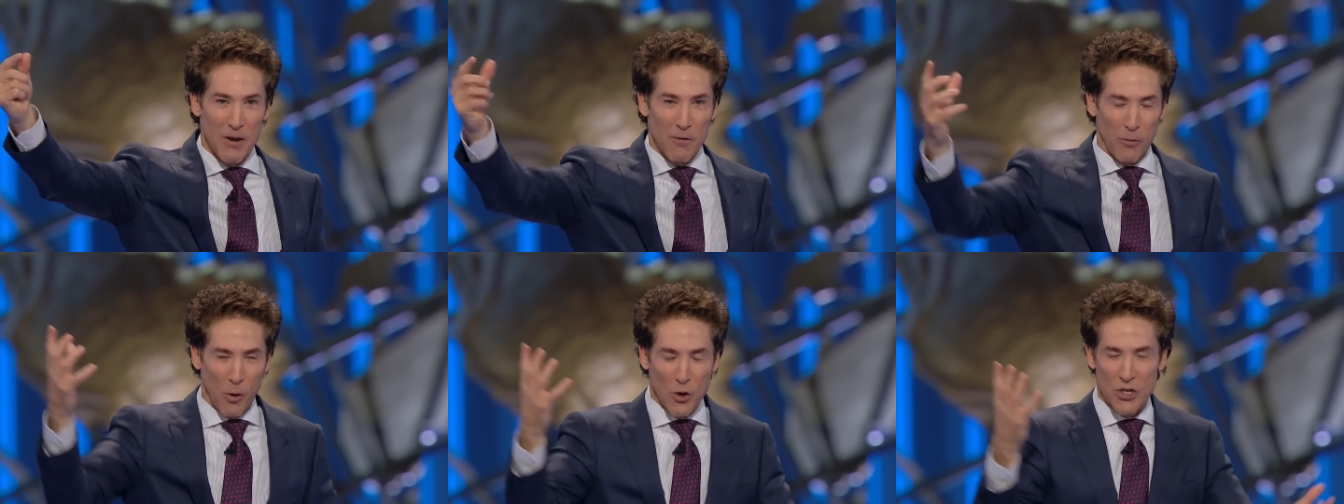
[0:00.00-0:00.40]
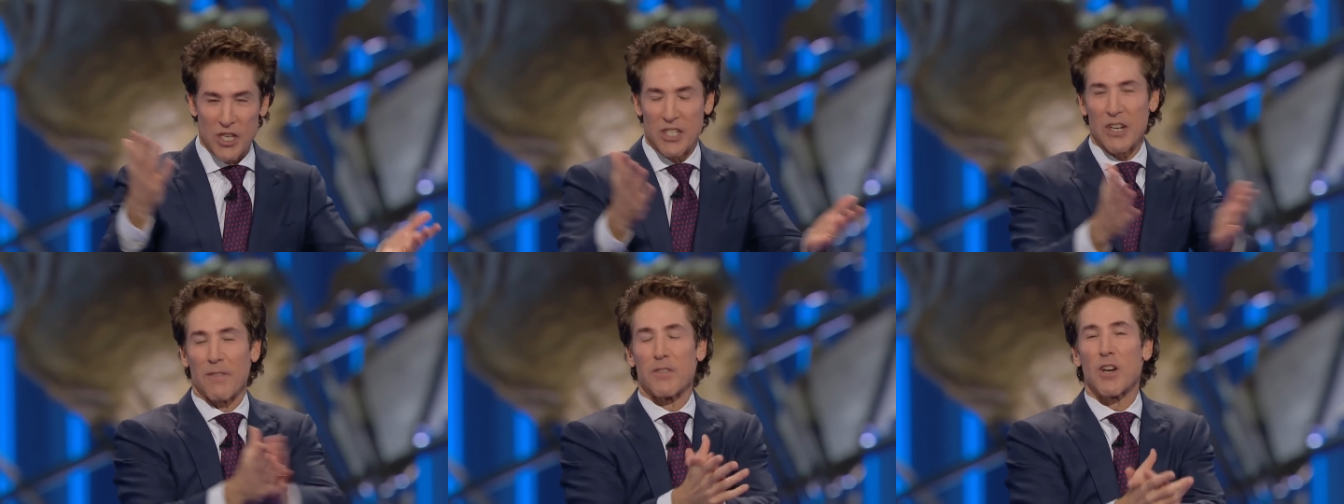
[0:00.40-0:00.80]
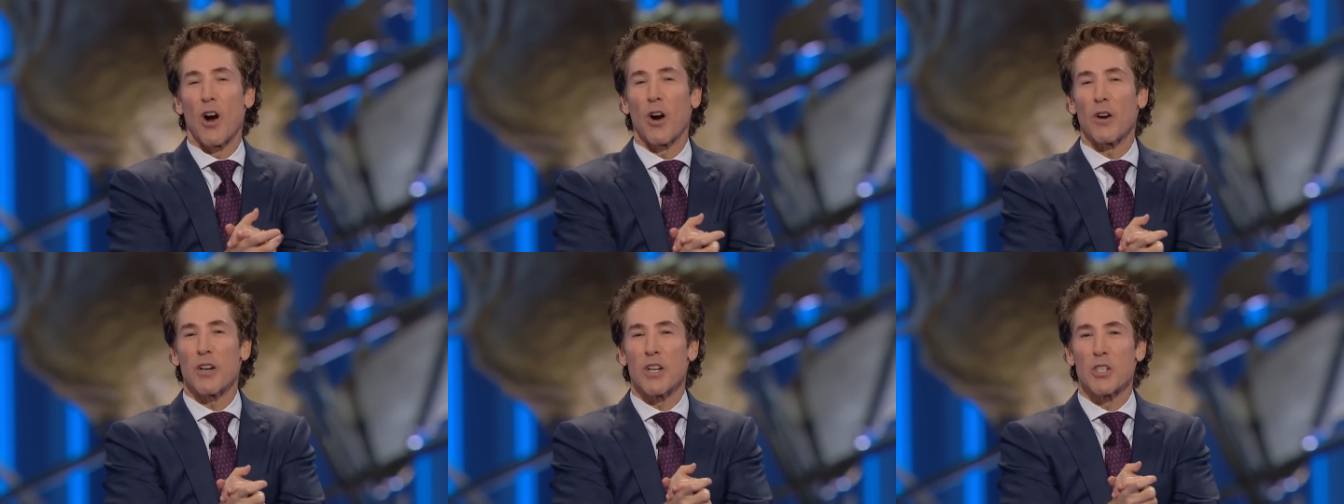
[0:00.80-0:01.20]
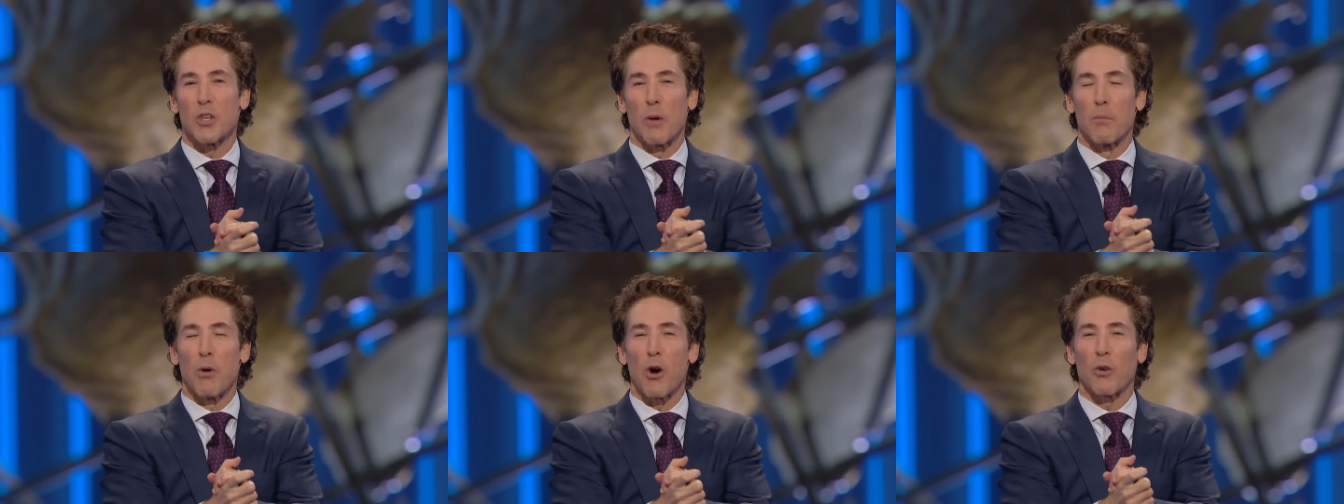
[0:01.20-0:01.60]
Forces of
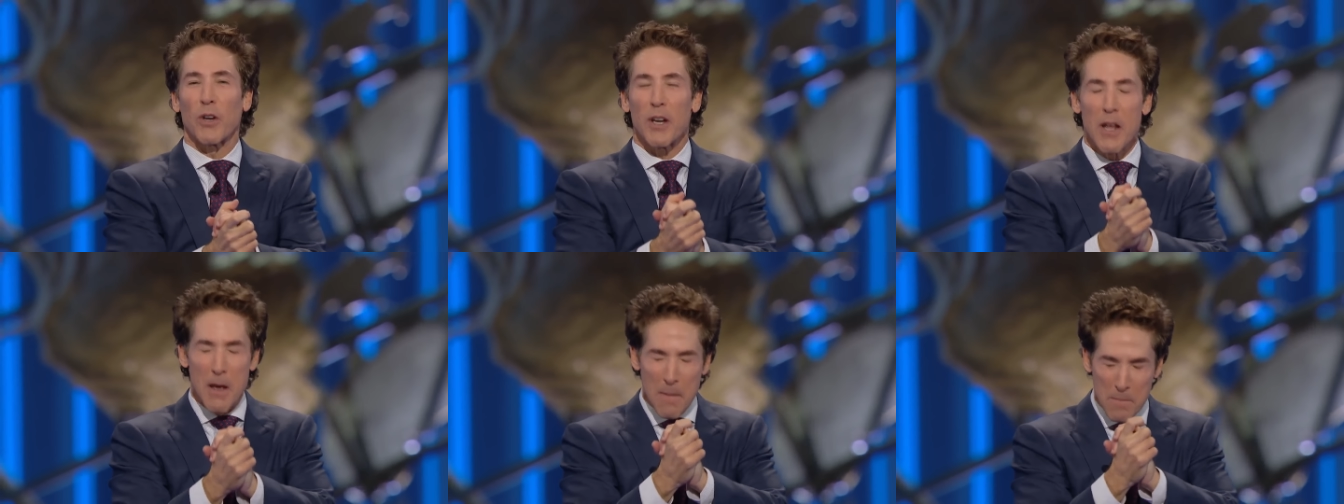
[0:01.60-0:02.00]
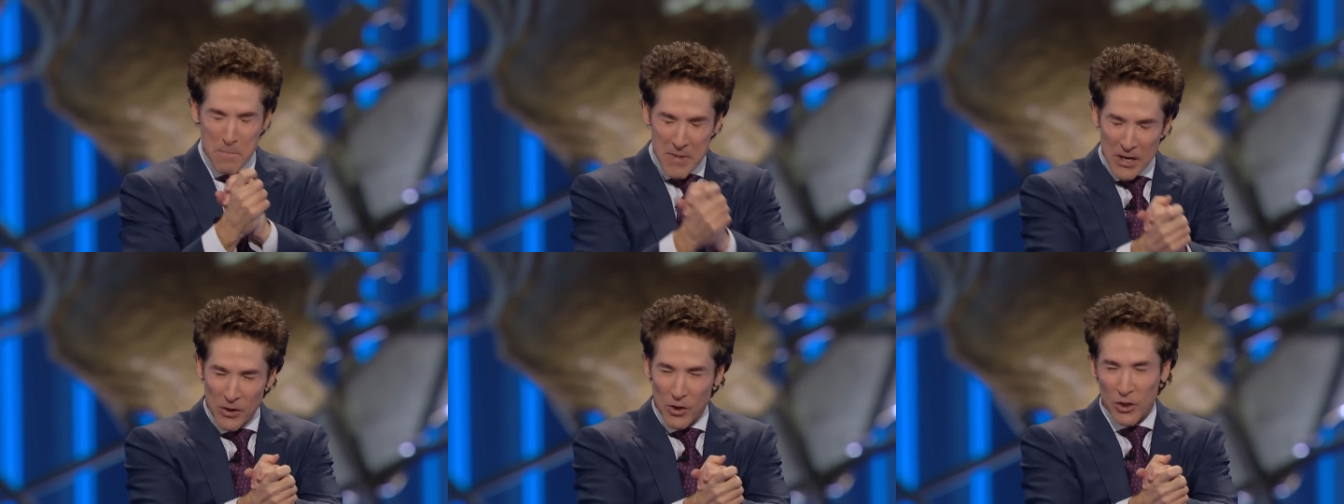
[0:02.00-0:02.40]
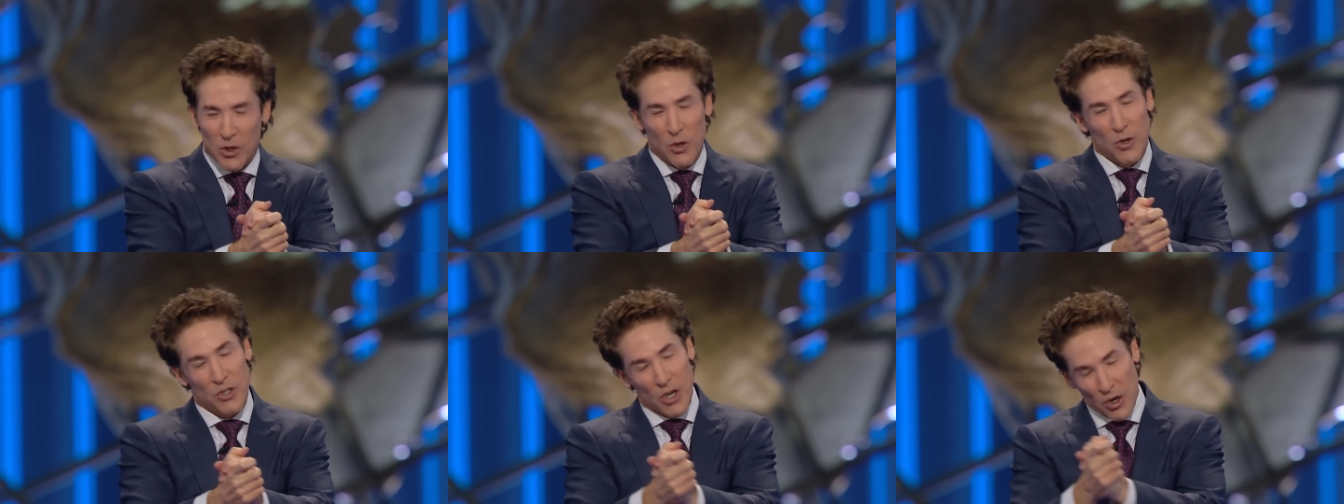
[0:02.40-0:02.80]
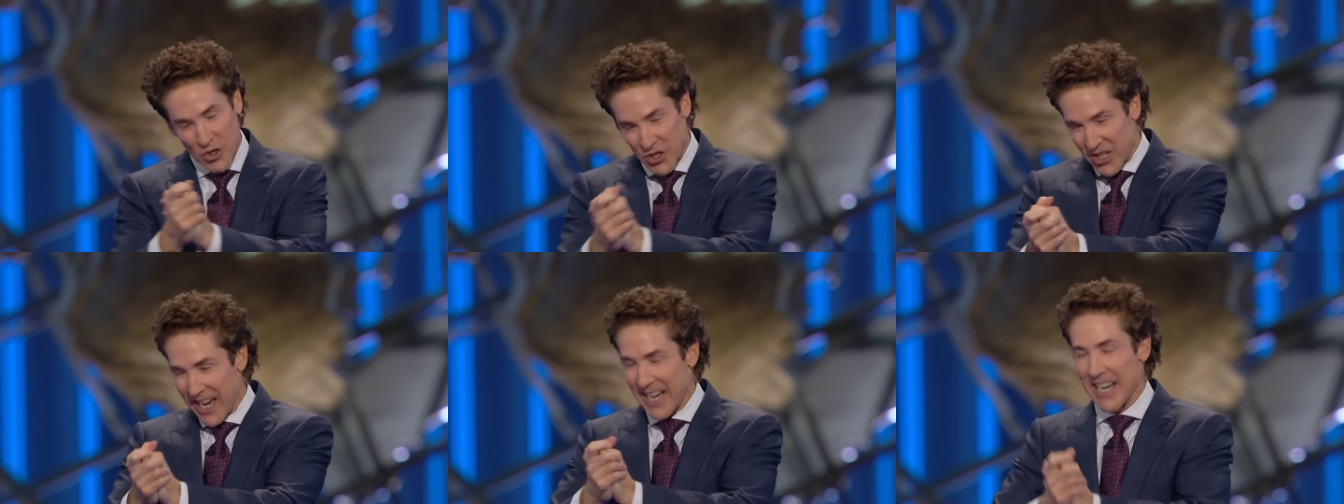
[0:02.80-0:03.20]
darkness are broken. Miracles
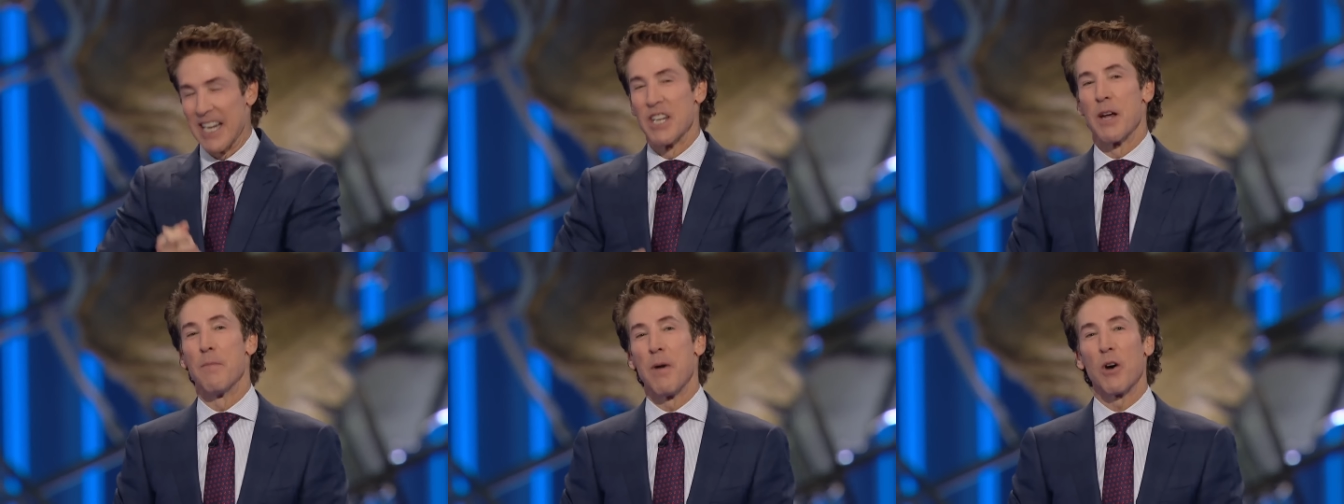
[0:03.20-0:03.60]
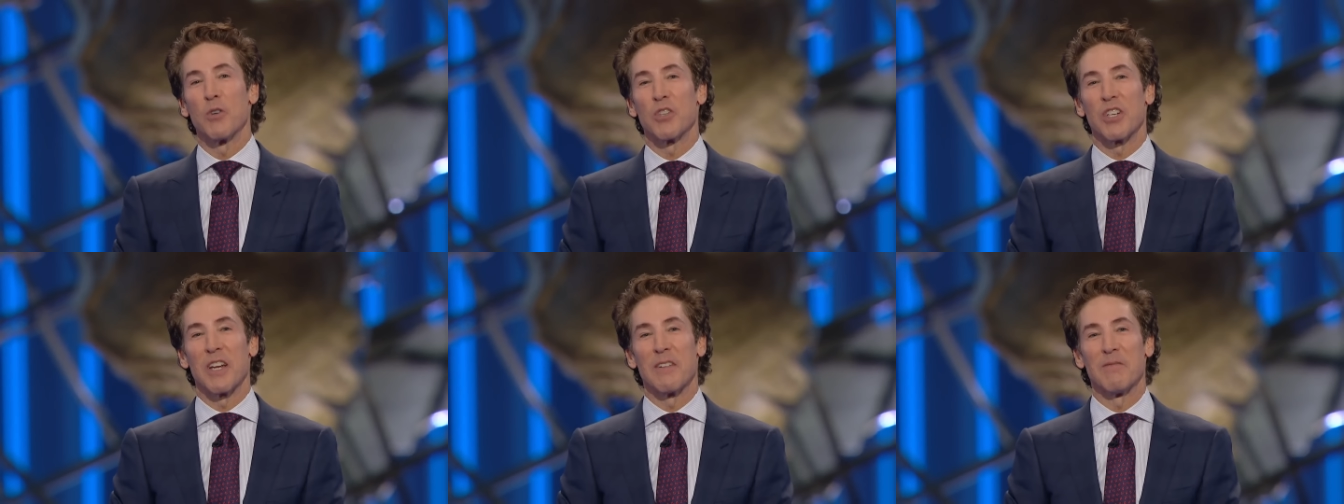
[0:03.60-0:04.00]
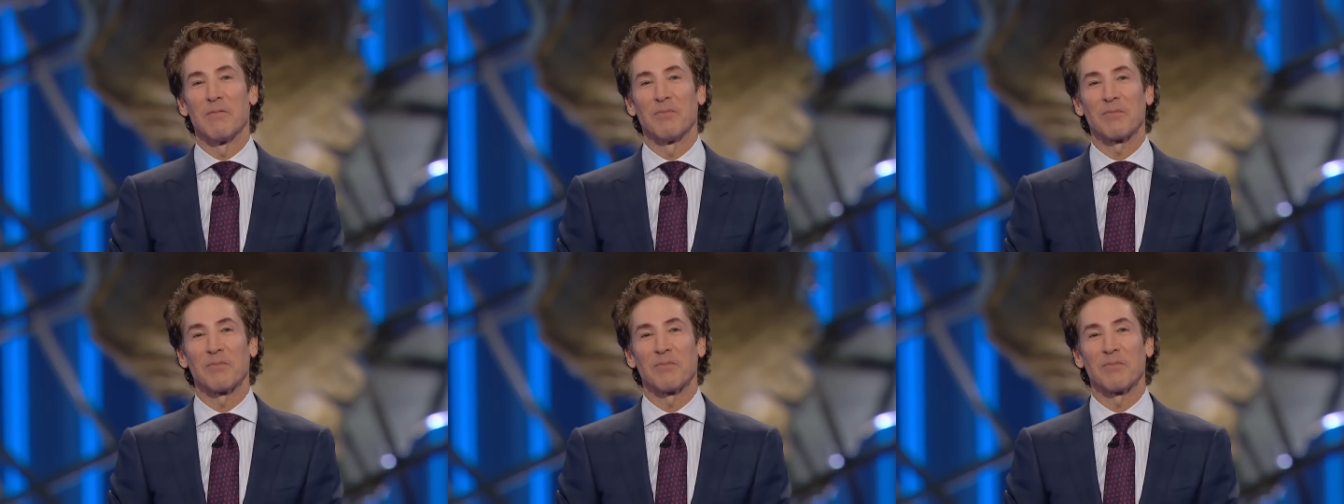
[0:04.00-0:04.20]
are set into motion.